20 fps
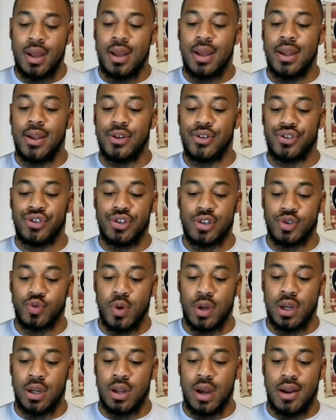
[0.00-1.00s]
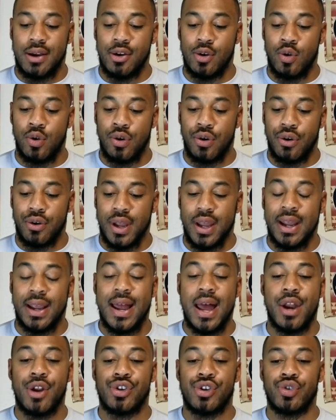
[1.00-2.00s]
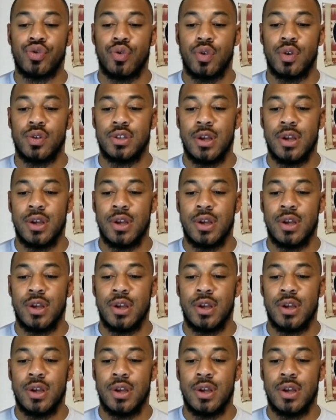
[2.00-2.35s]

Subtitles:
is just what the doctor ordered and kind of shores